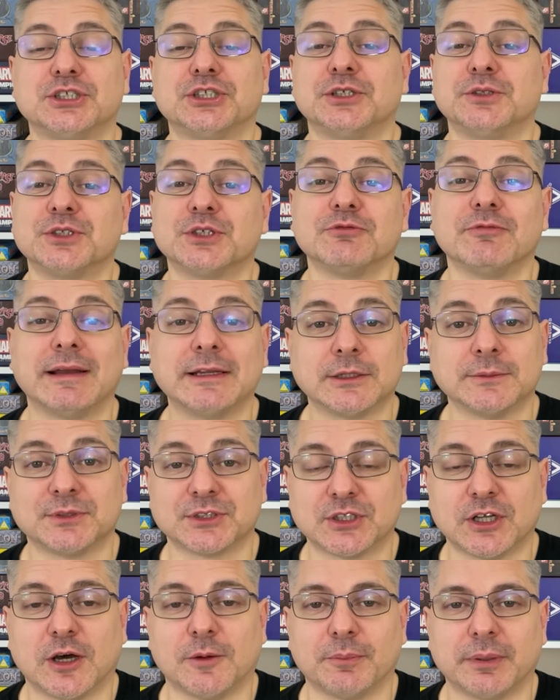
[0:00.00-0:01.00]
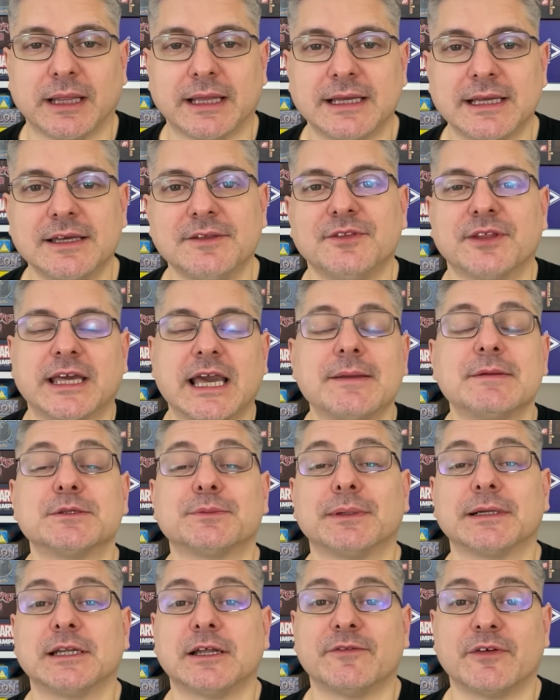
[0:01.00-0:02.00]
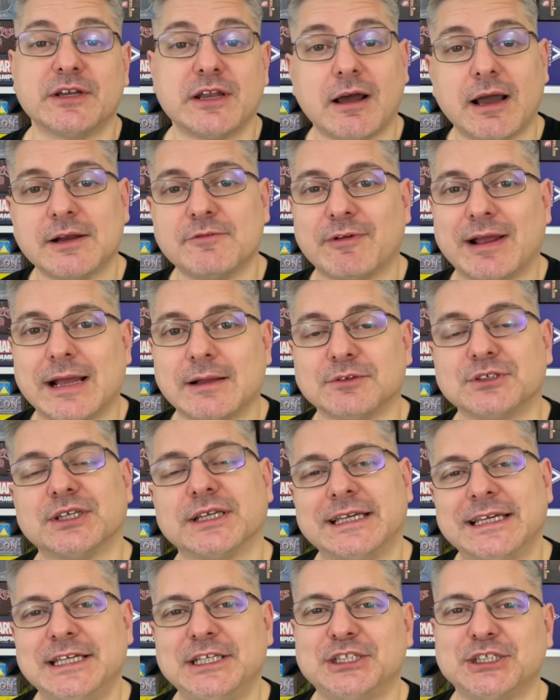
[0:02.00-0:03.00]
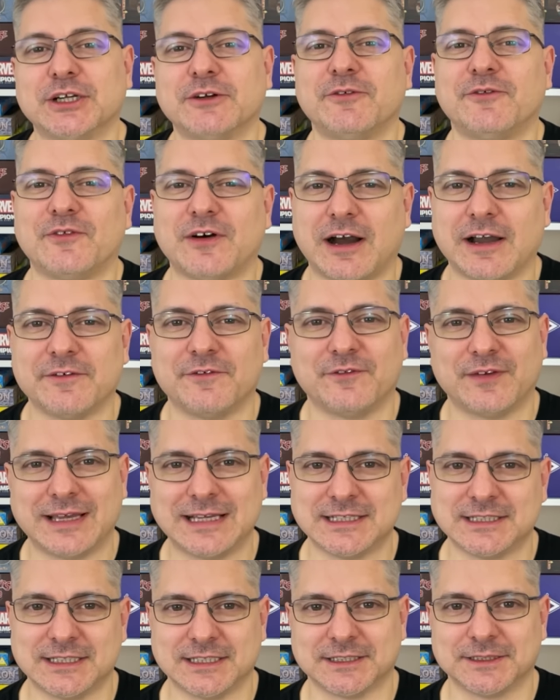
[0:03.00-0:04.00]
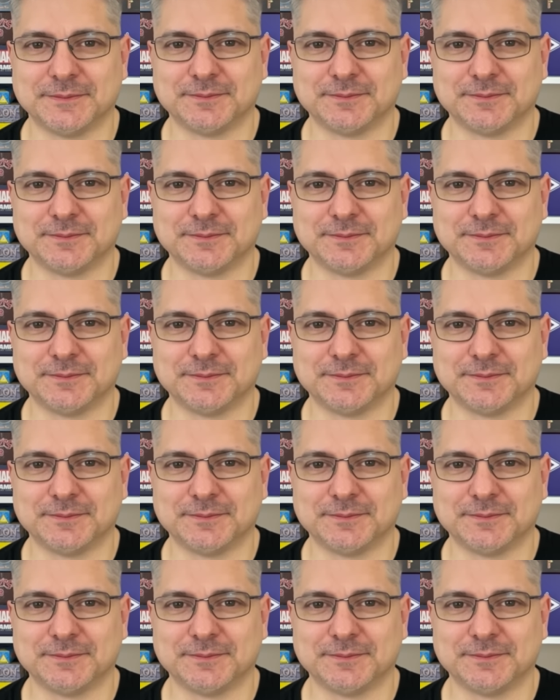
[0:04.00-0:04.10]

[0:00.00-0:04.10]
Choose a random start player. The game is played over 9 rounds, each of 5 phases.